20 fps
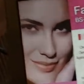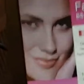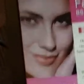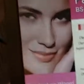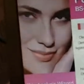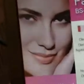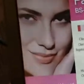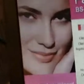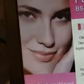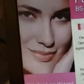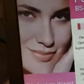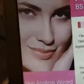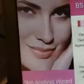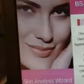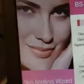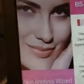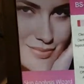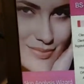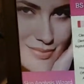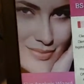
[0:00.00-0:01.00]
Input your
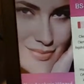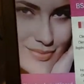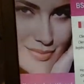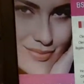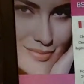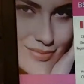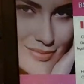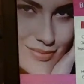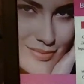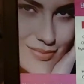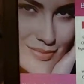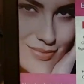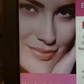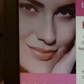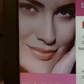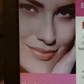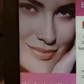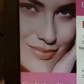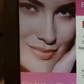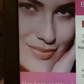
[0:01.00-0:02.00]
name, for
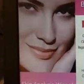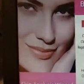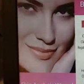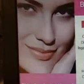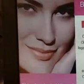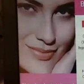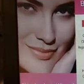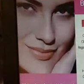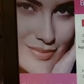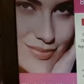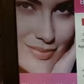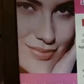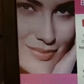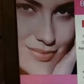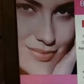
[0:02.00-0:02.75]
example, Ramsel,